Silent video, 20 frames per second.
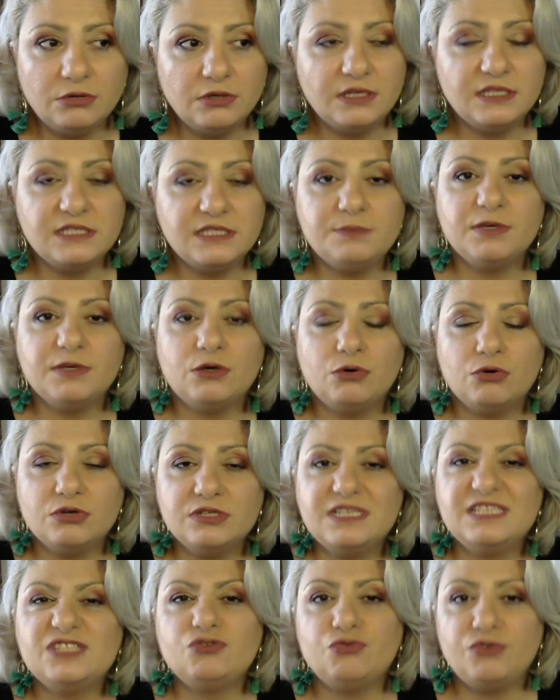It's because
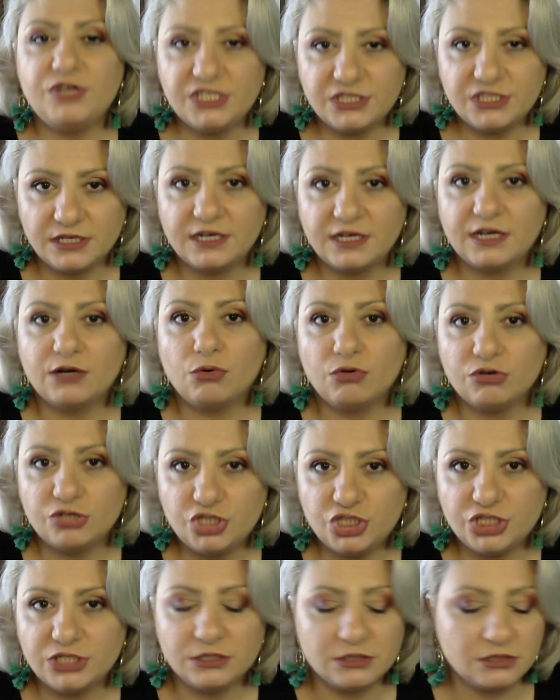it's written in our
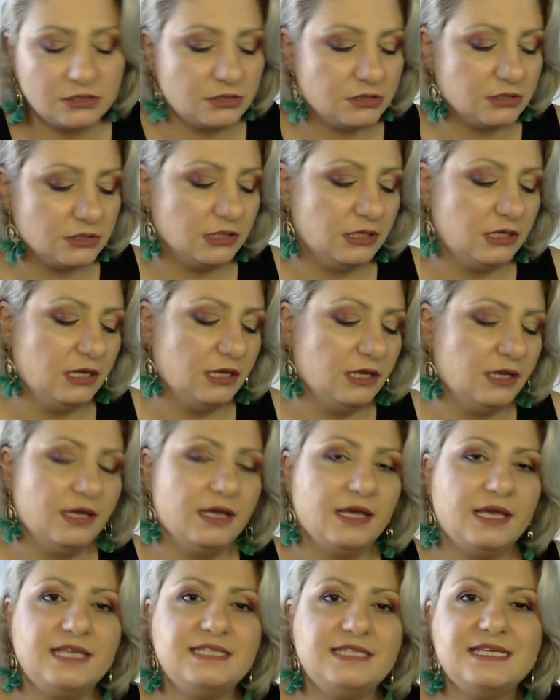genes.
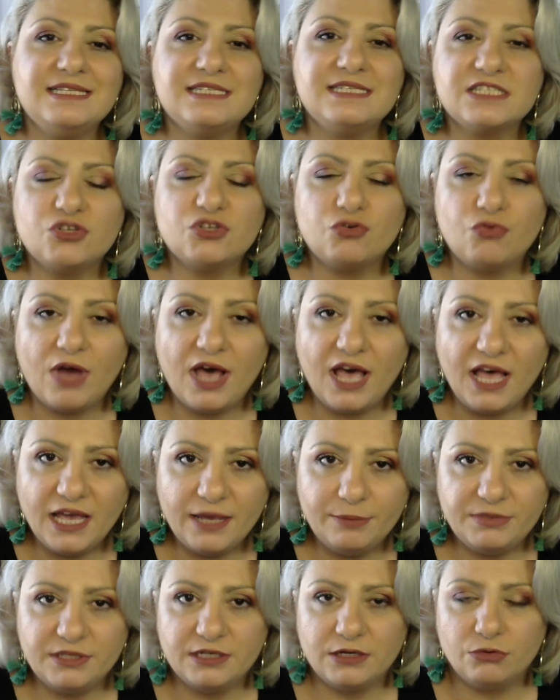It's
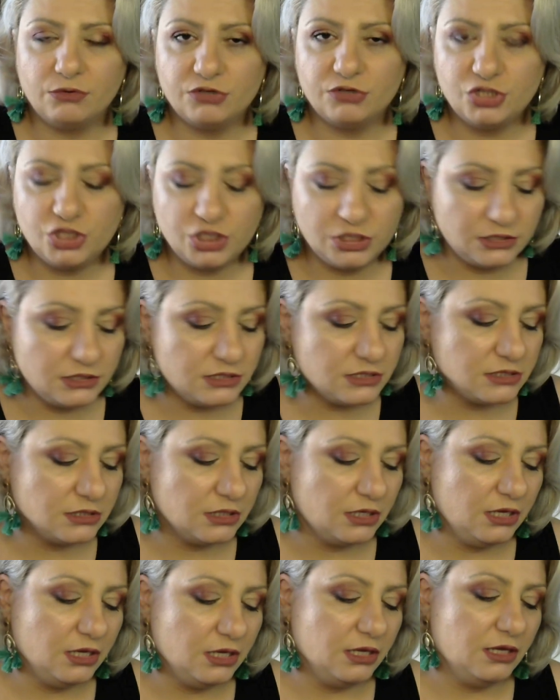inscribed in our genes
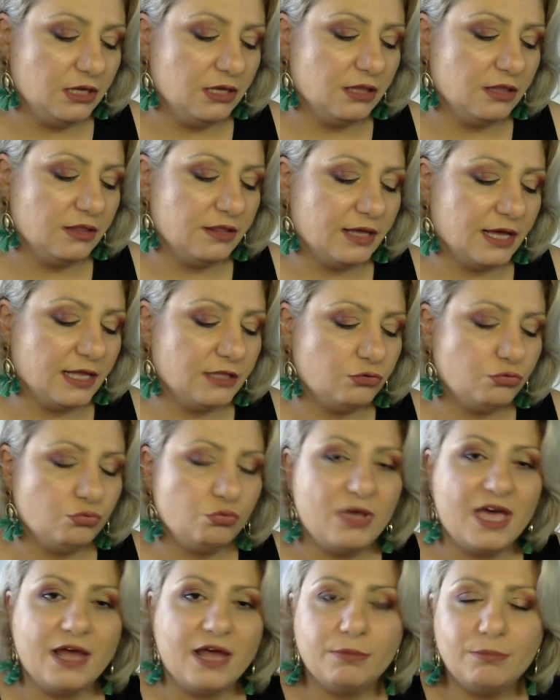that
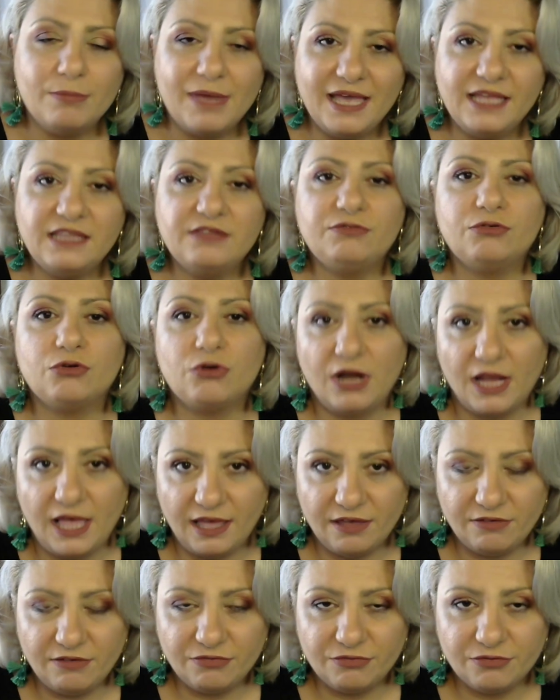we are made for
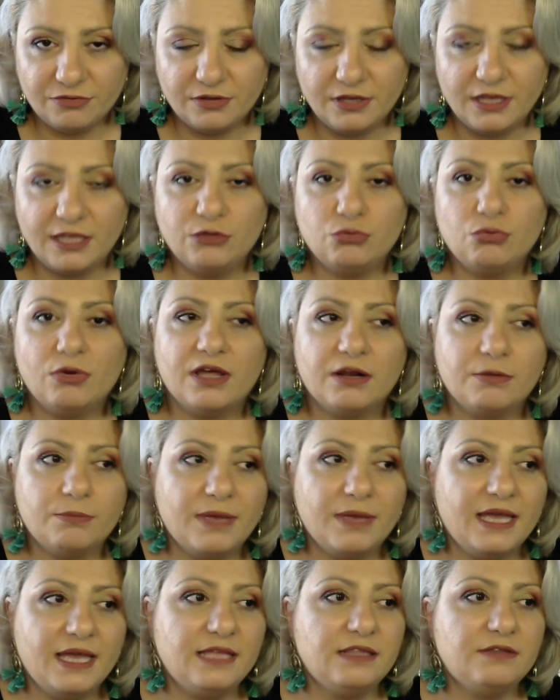life and we are
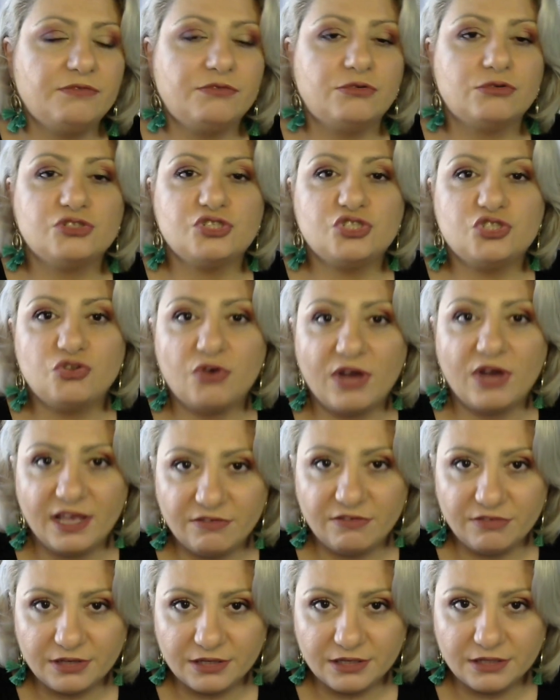made for
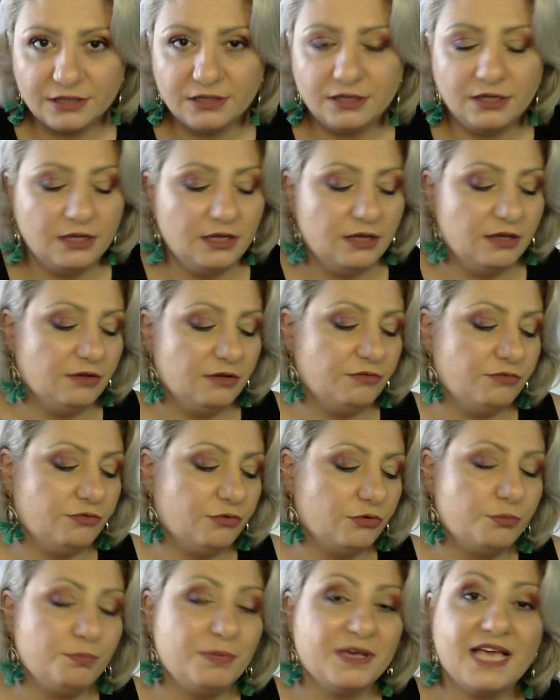striving, for
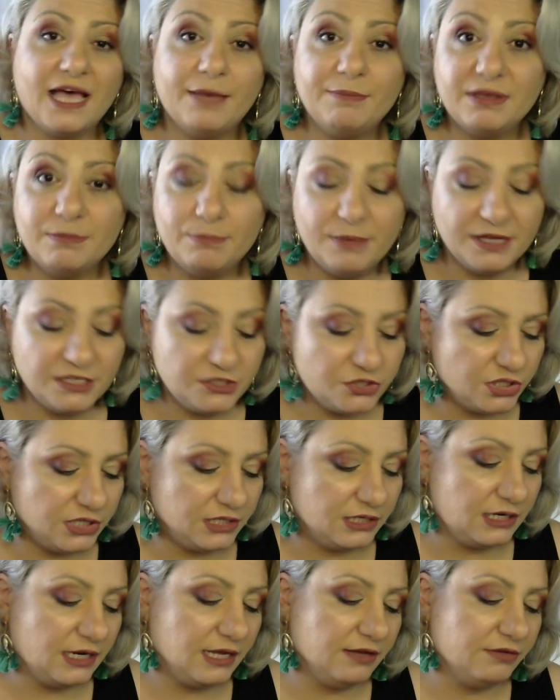becoming better in
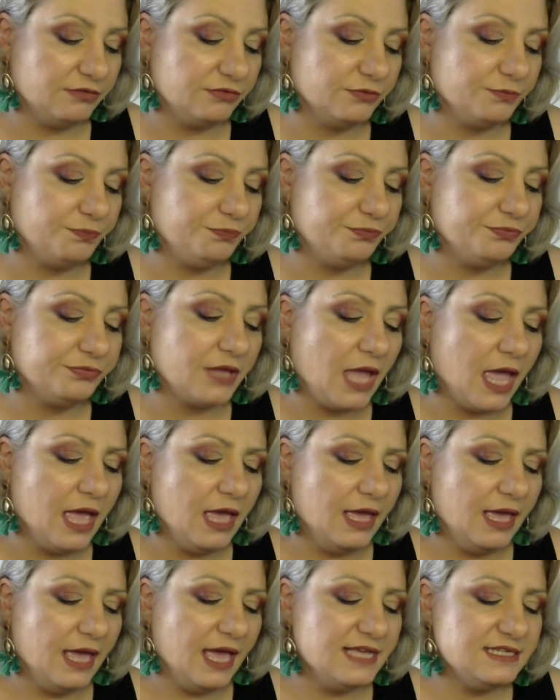life.
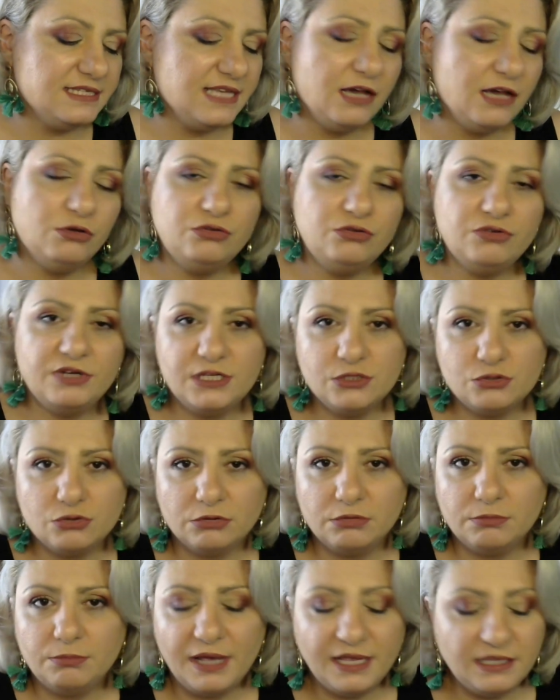A second reason
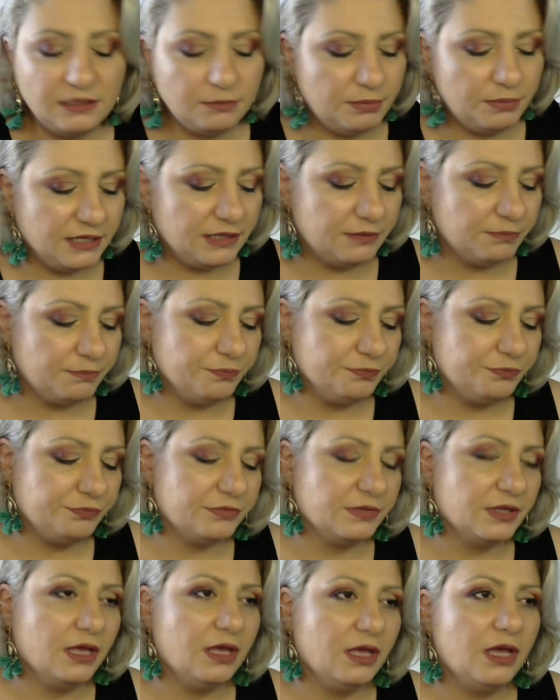might be
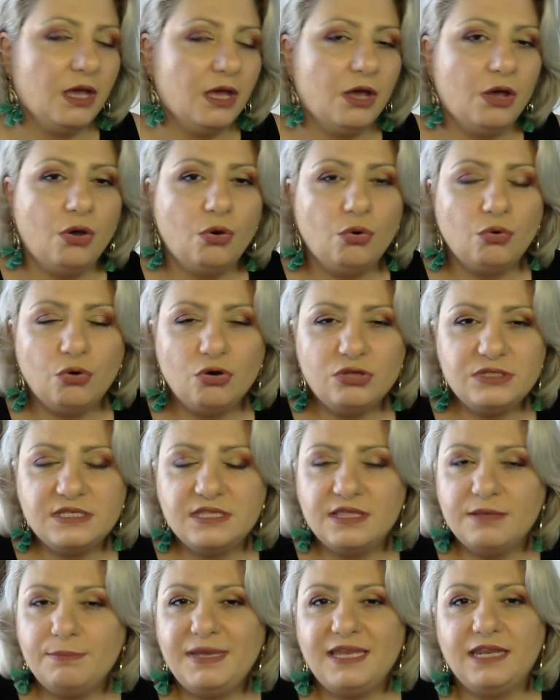what's
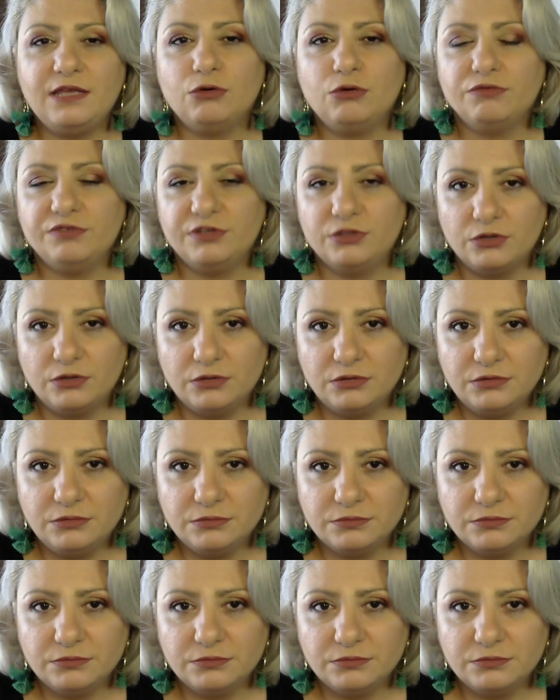the meaning of it all?